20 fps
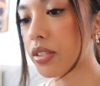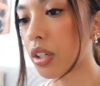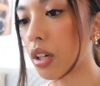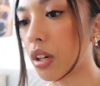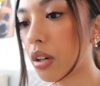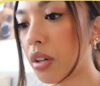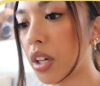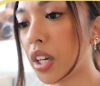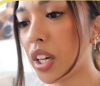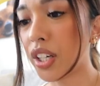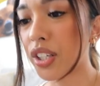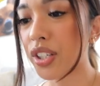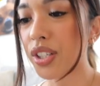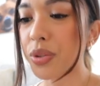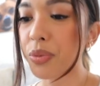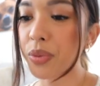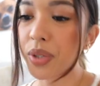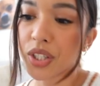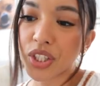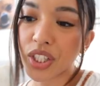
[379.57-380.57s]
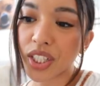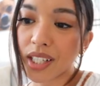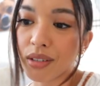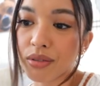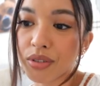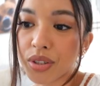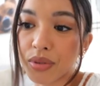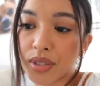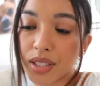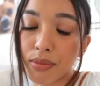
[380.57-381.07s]
So just reaching
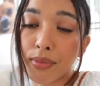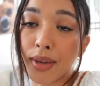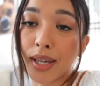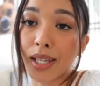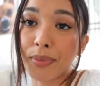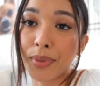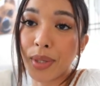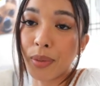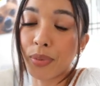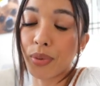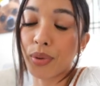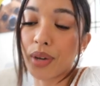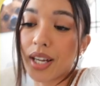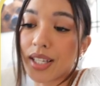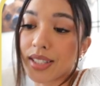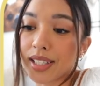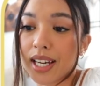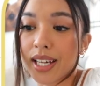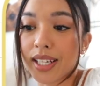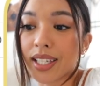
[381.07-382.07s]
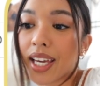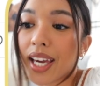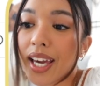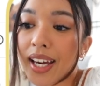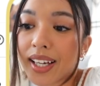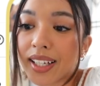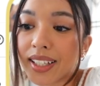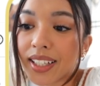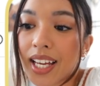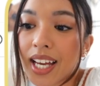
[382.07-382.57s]
out to as many people as I
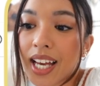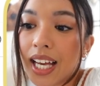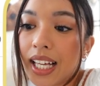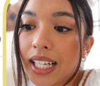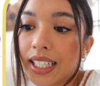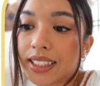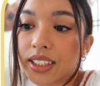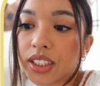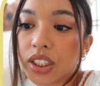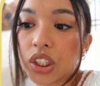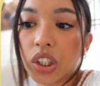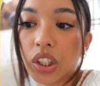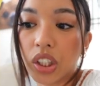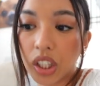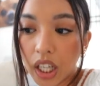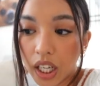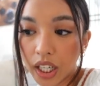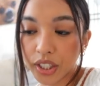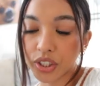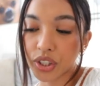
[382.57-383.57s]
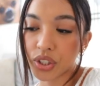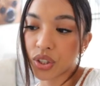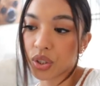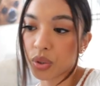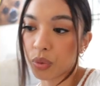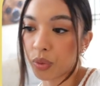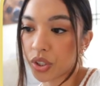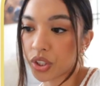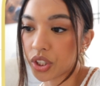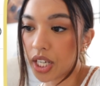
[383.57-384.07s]
can until lunch,
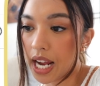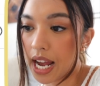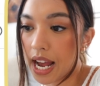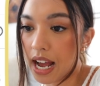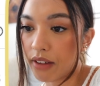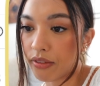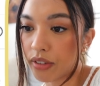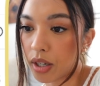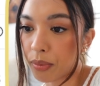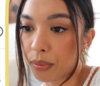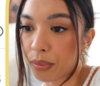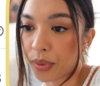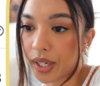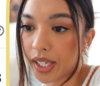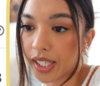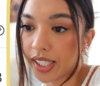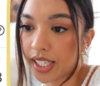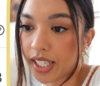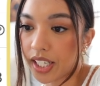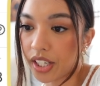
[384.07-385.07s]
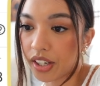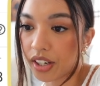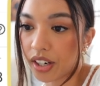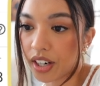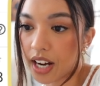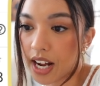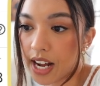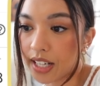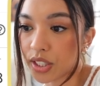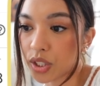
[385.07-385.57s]
which I have break
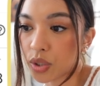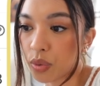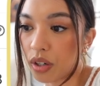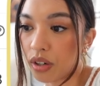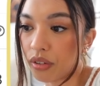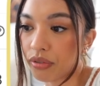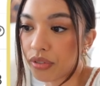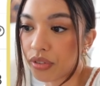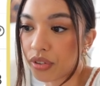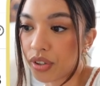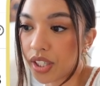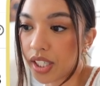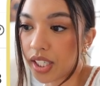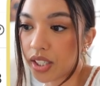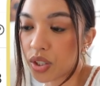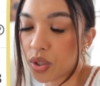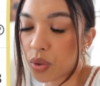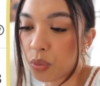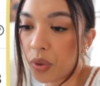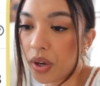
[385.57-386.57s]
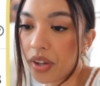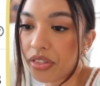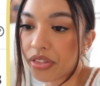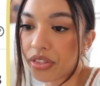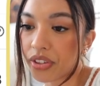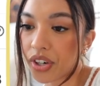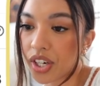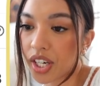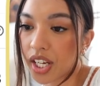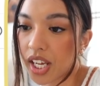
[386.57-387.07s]
here at 12:30 to
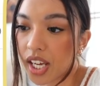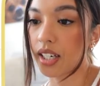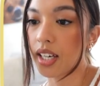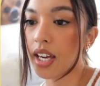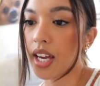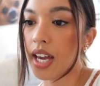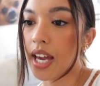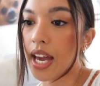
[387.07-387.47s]
1:30.